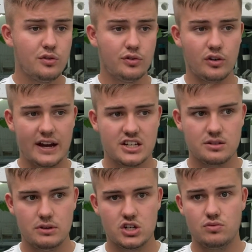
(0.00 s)

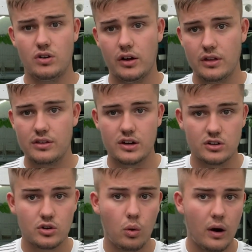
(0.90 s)
exhibition rather than
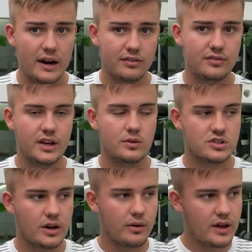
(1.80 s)
quite a few.
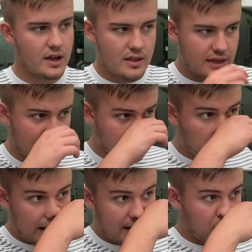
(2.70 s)
So that's
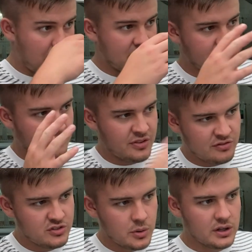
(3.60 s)
why we'll be
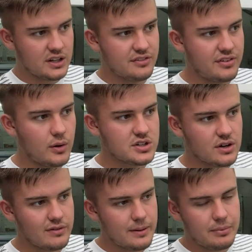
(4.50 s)
doing a lot of focus on
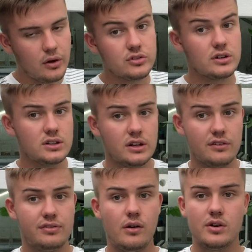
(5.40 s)
red polls and a lot of
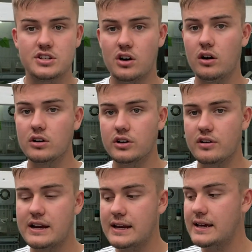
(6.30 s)
focus on
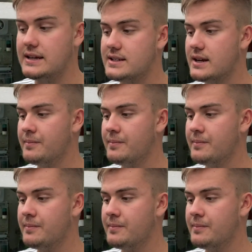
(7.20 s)
greenies.